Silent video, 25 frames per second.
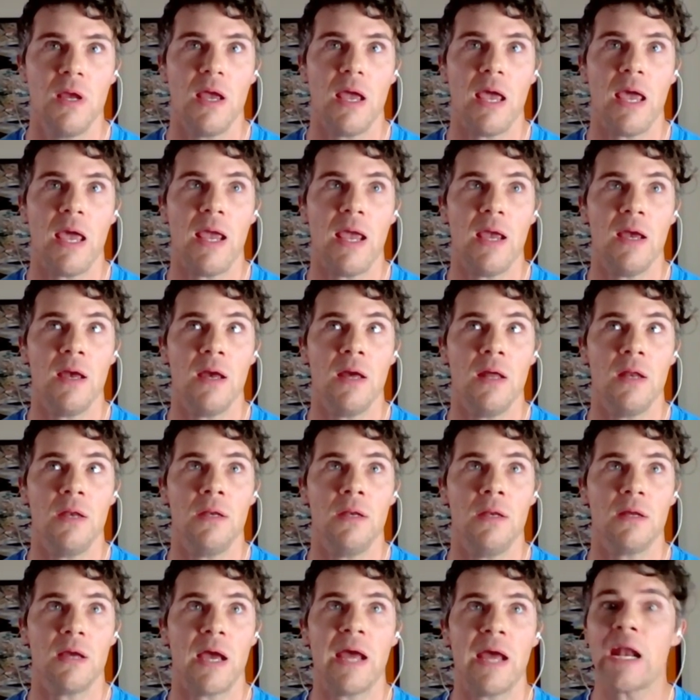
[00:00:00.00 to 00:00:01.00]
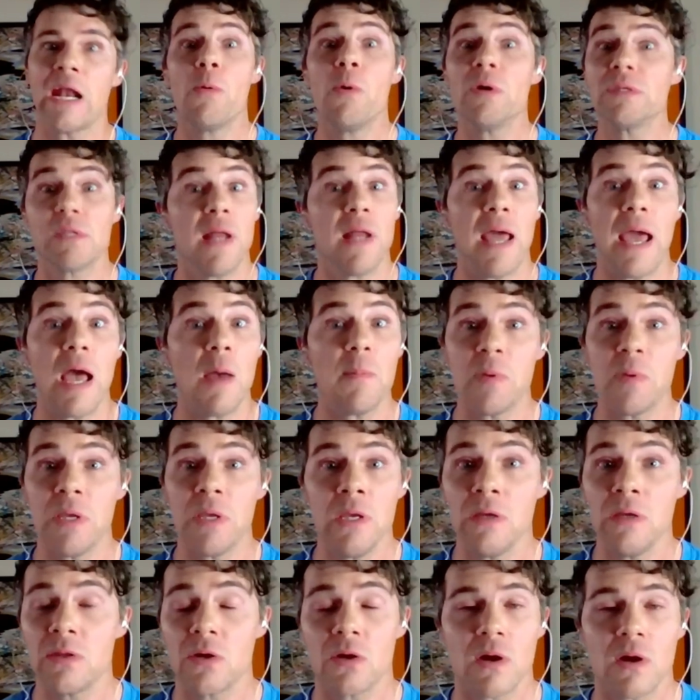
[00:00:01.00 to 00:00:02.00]
and and I wasn't happy
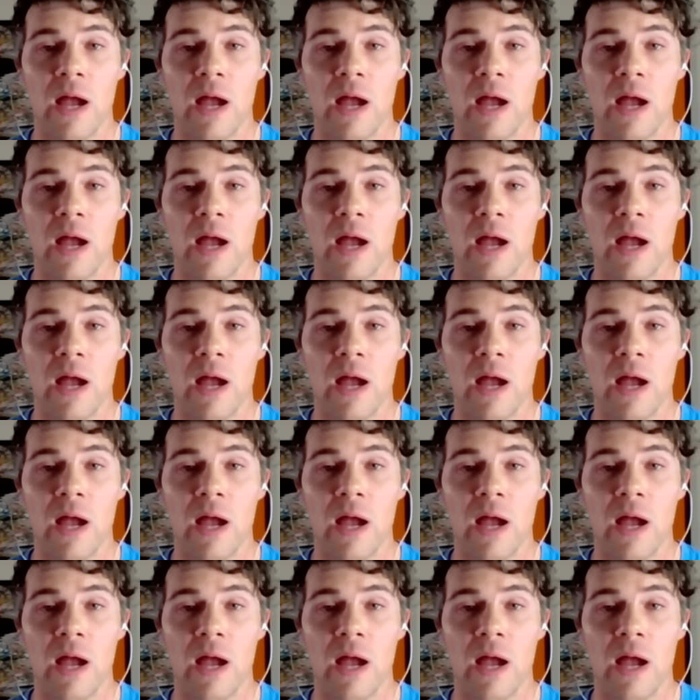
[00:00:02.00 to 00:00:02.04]
either.